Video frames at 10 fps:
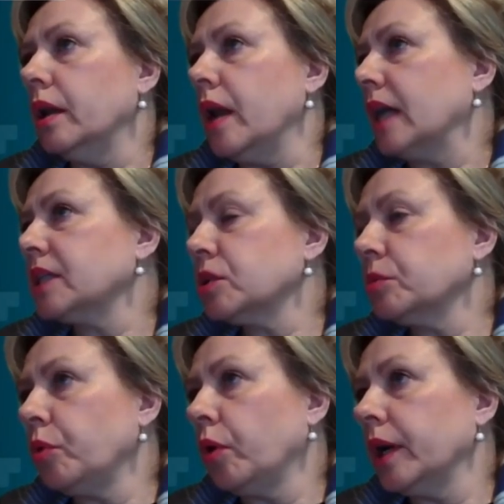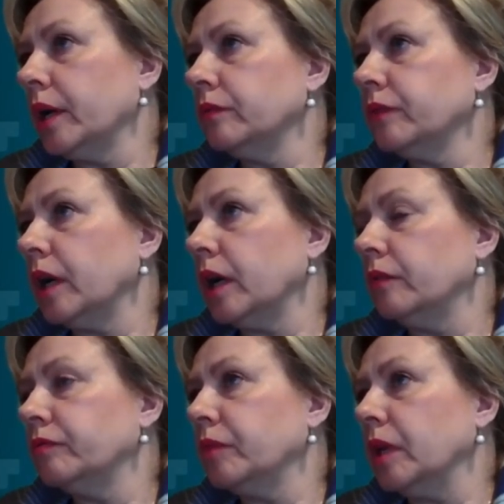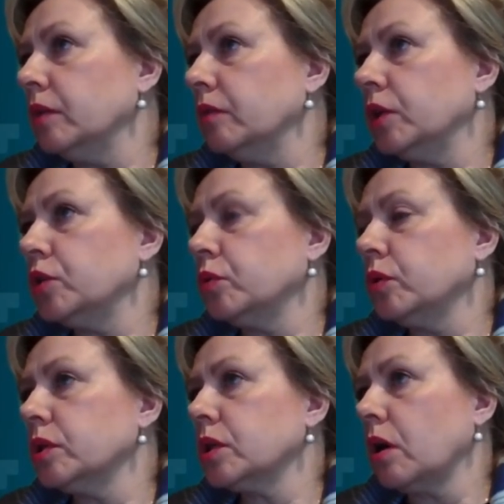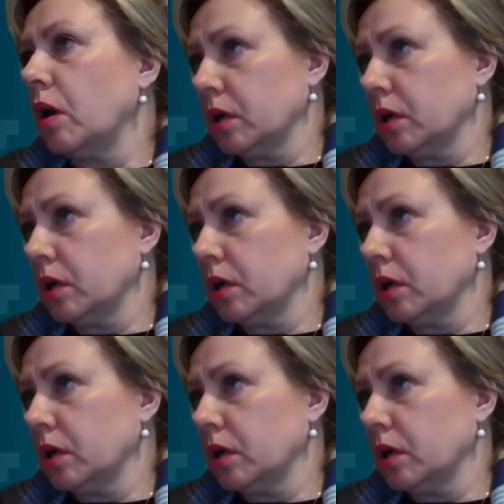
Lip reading: not supportive of individuals,